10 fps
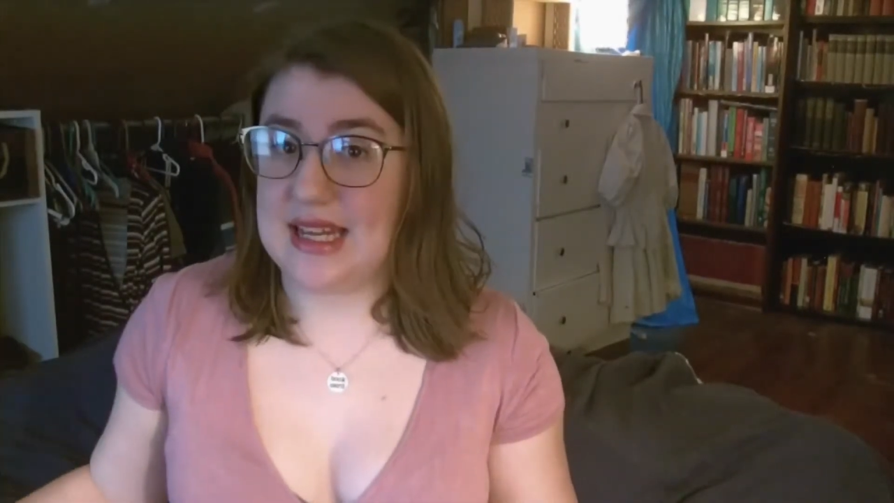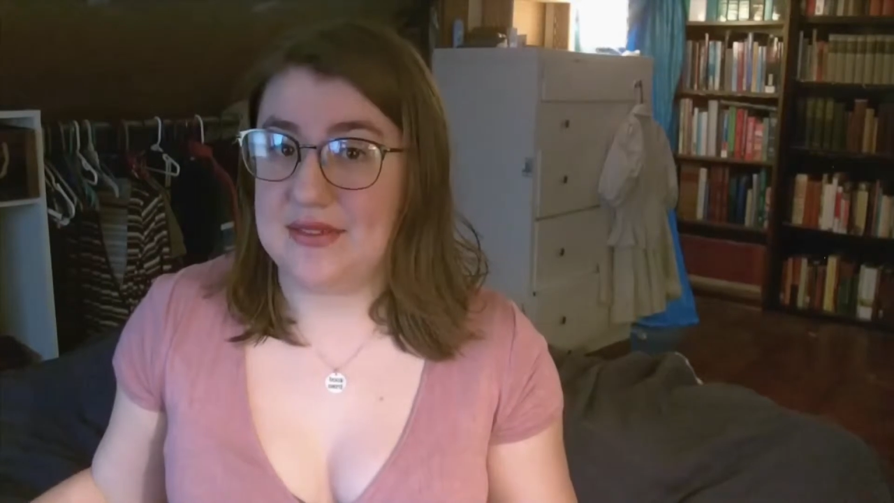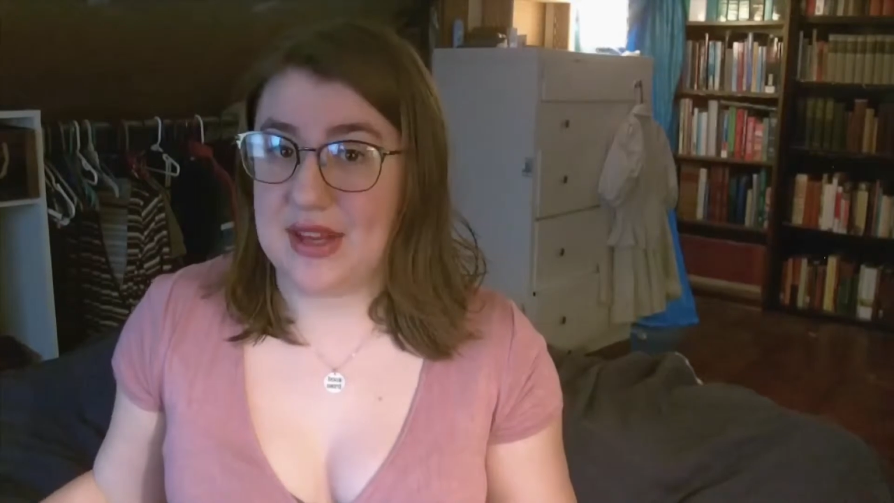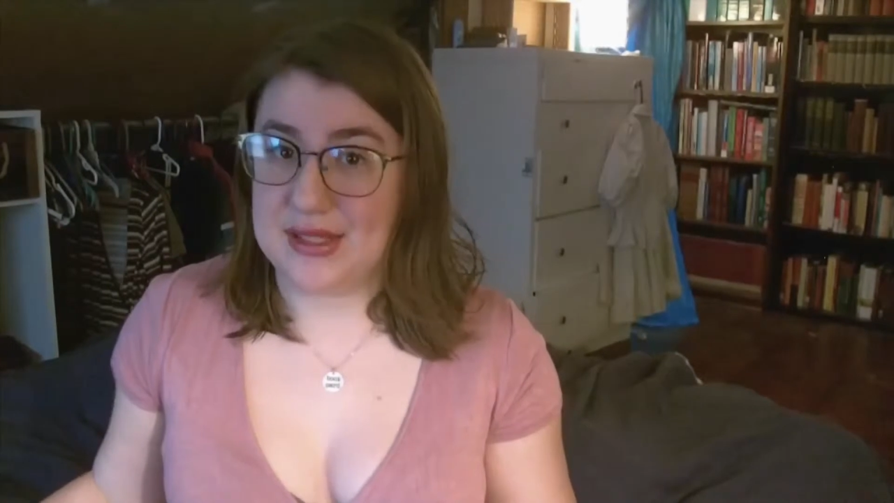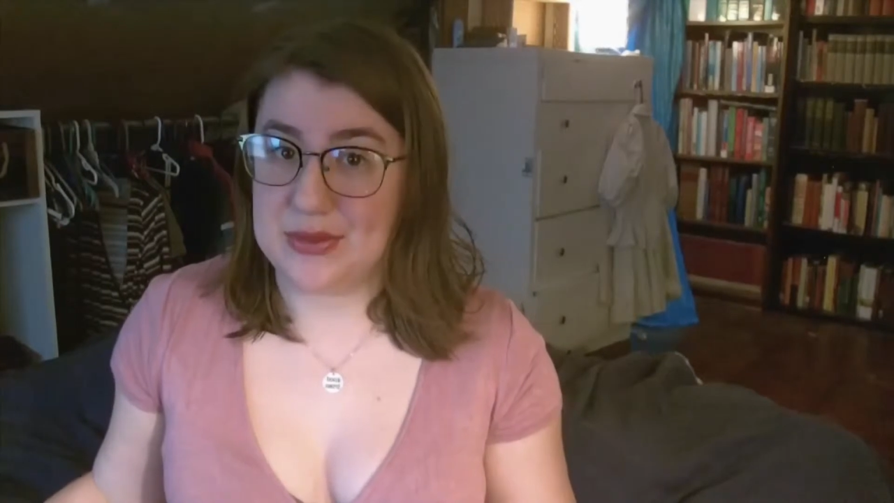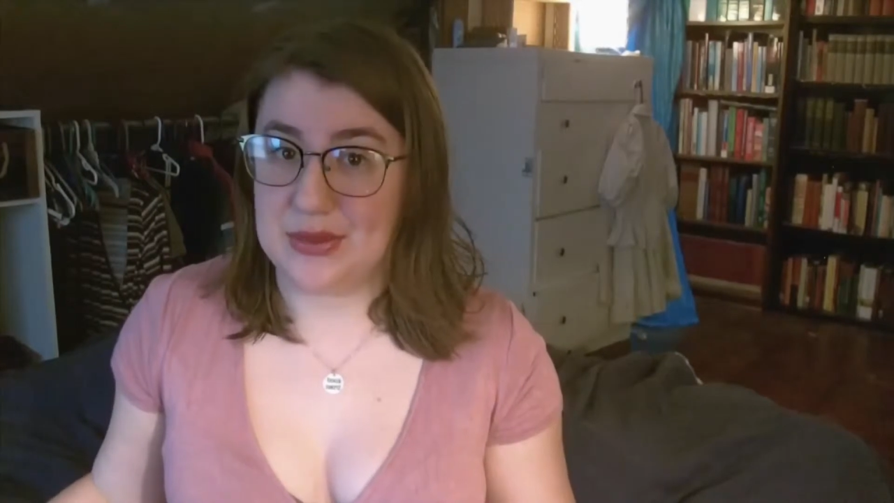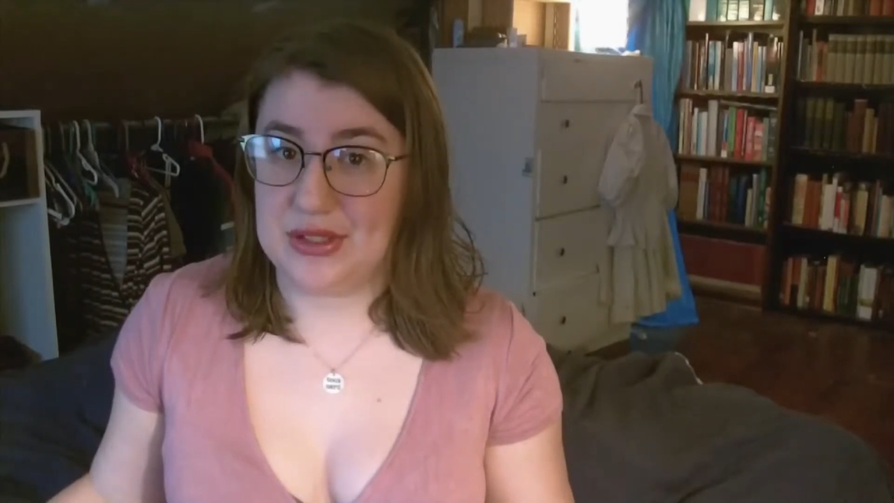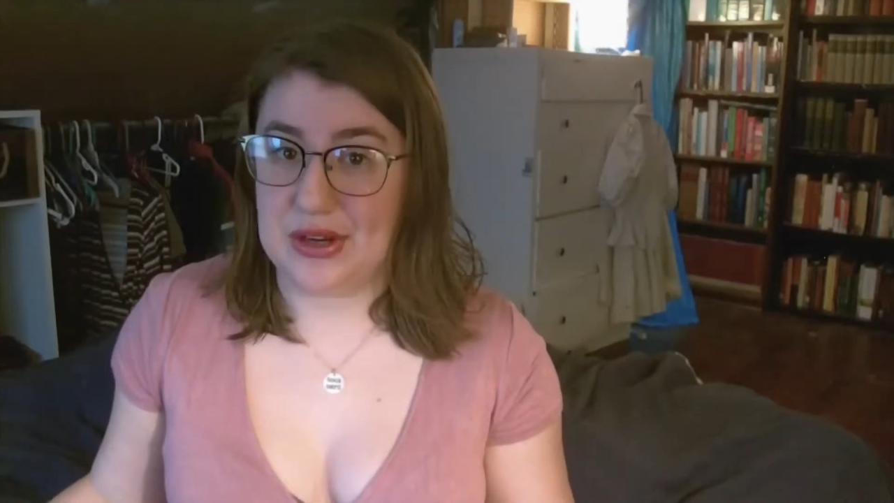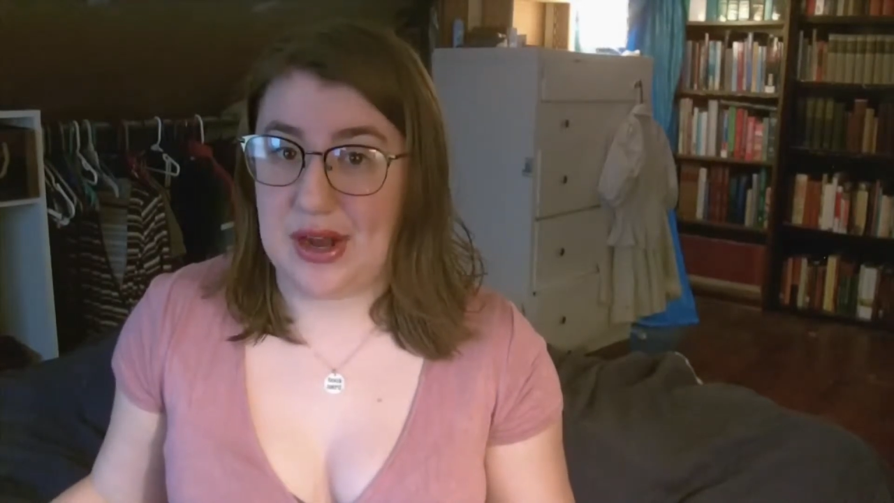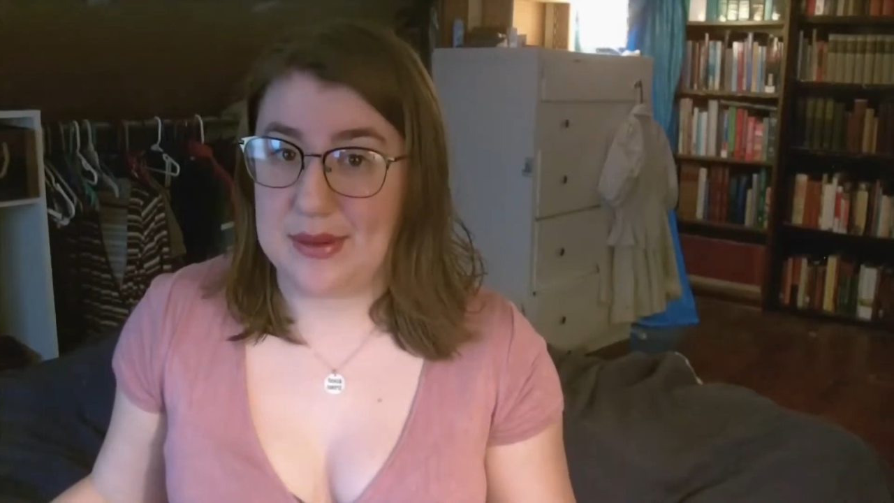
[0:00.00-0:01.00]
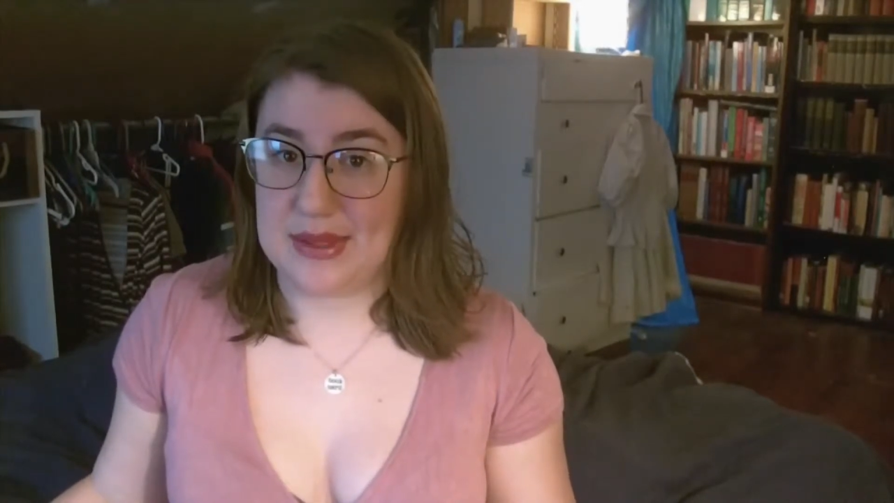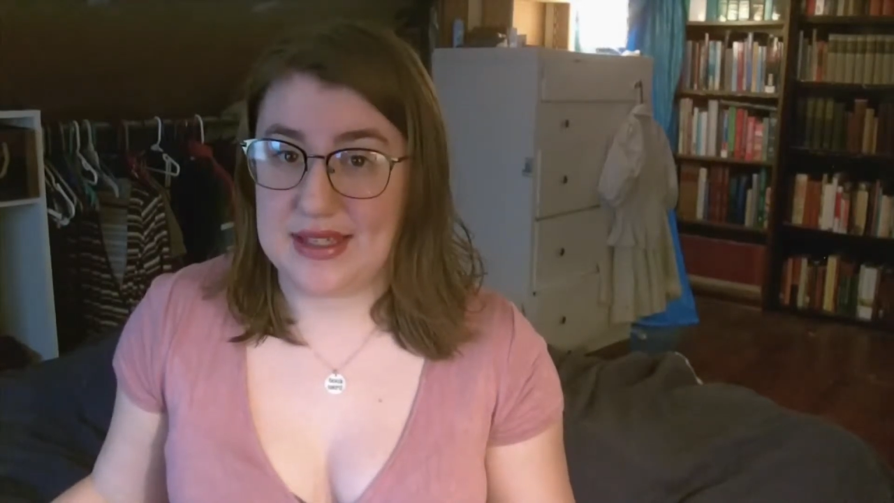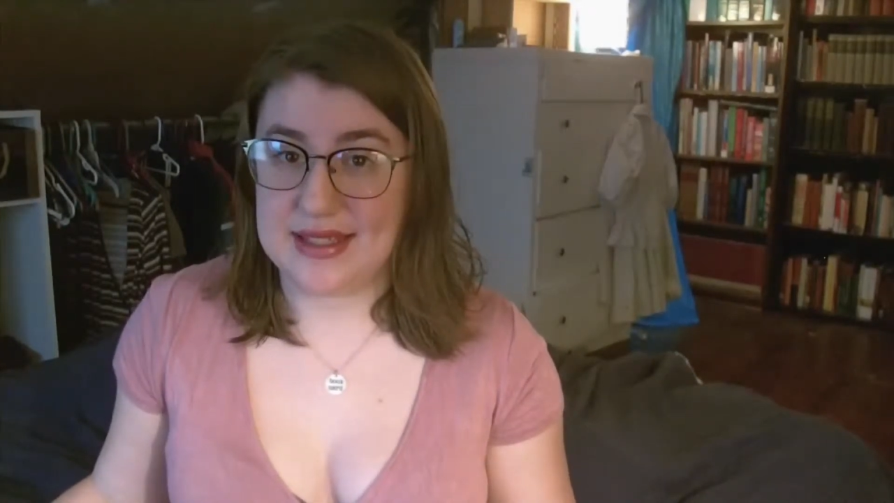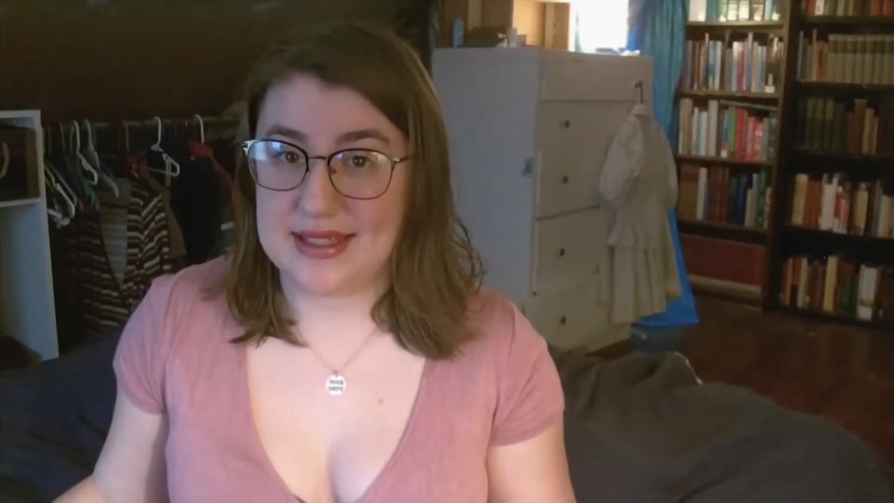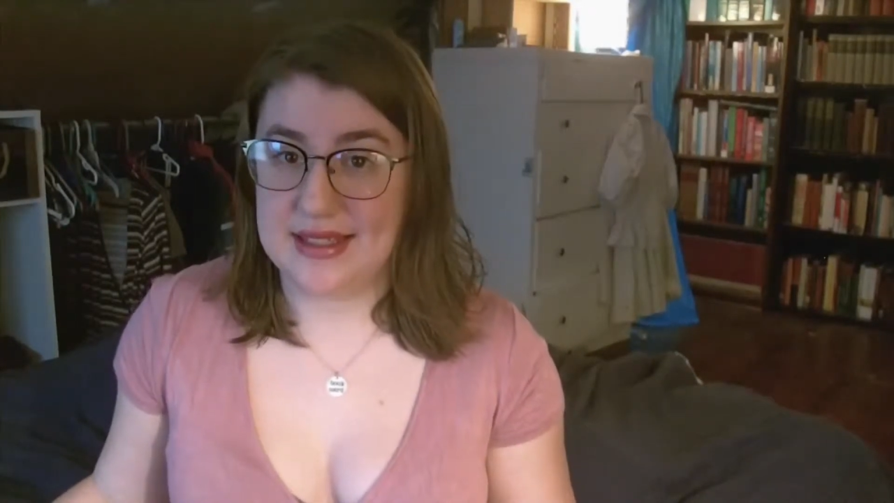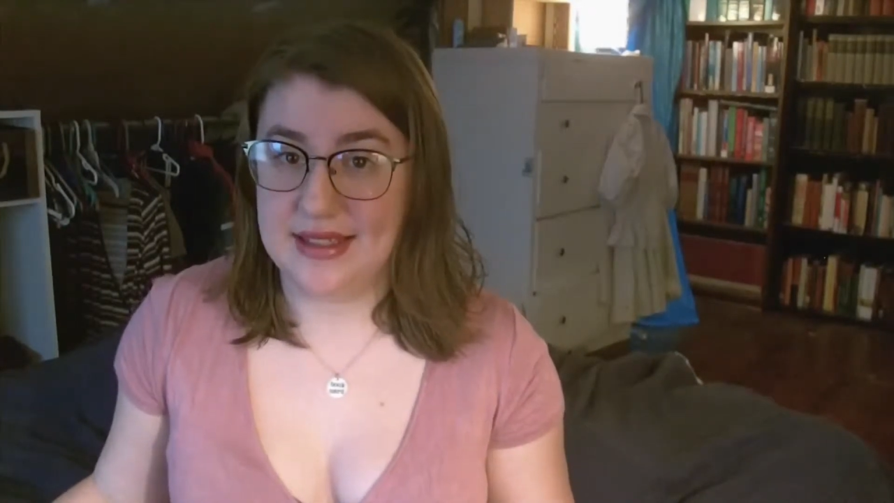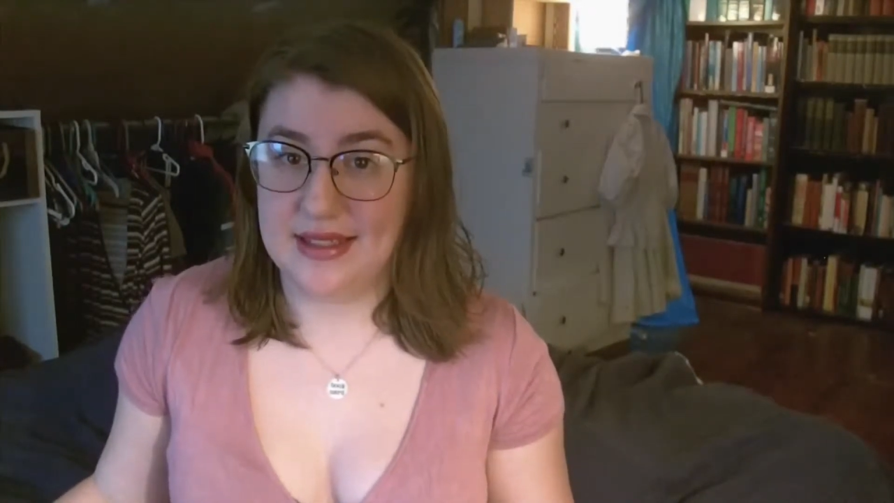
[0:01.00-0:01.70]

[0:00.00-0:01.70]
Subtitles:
advanced reader copies.